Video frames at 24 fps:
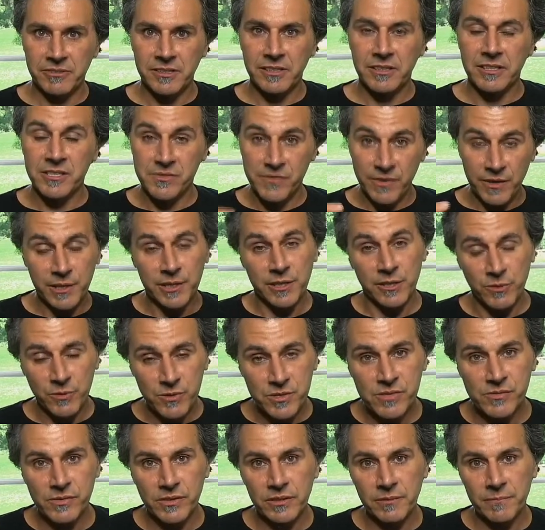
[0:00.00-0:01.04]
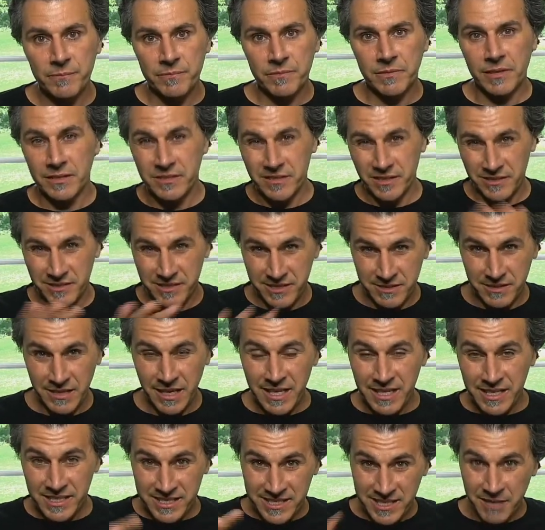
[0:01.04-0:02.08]
It's very useful. It's a
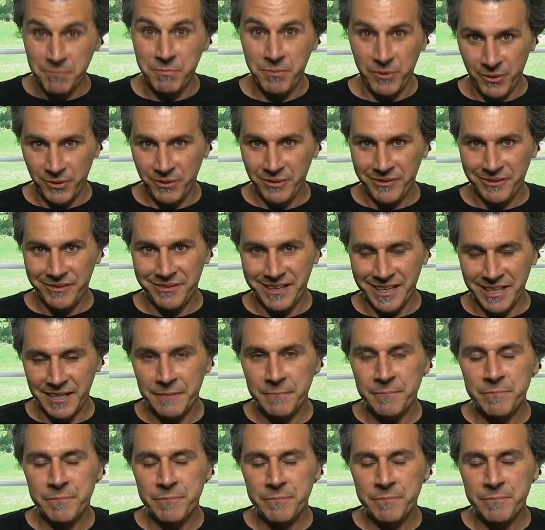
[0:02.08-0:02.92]
simple thing.